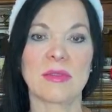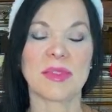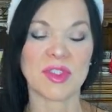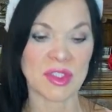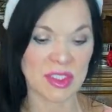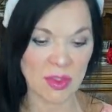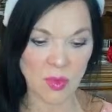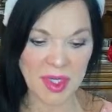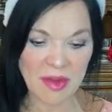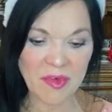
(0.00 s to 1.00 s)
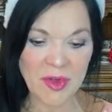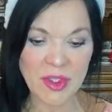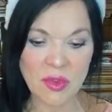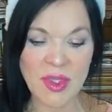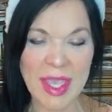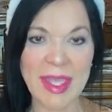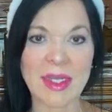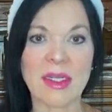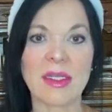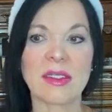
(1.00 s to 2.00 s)
But she said, whenever you
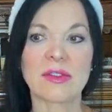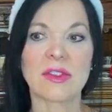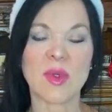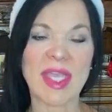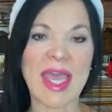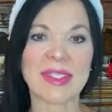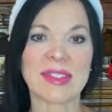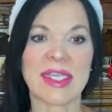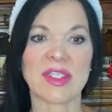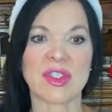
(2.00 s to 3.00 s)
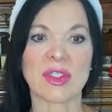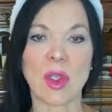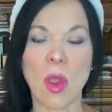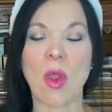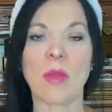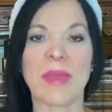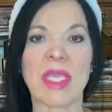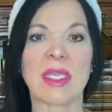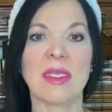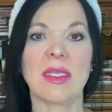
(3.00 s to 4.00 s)
get to a gas station, call
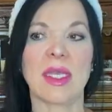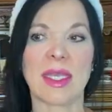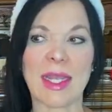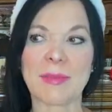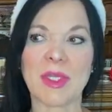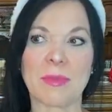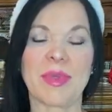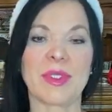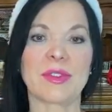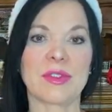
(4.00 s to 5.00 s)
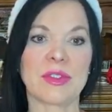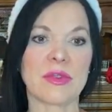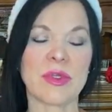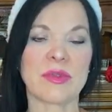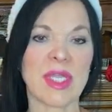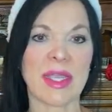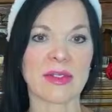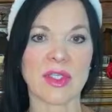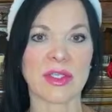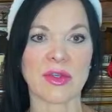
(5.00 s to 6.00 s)
me, and I'm going to put 2 new
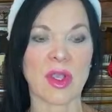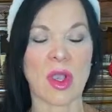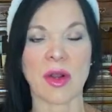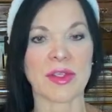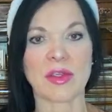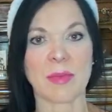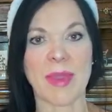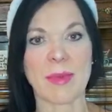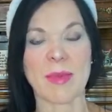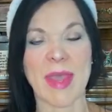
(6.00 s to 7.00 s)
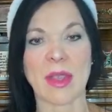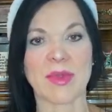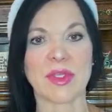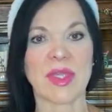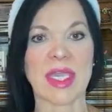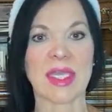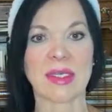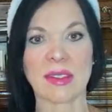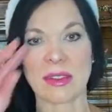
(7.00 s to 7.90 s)
tires on your car, and you can pay me back when you can.